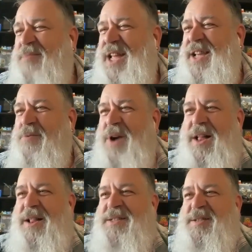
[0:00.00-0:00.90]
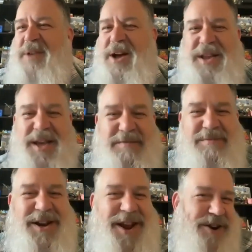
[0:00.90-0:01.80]
I'm like, "Well, it's about him
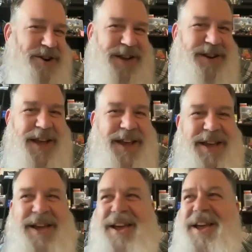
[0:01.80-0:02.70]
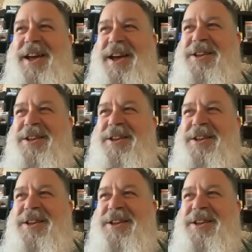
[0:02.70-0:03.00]
inheriting a, a,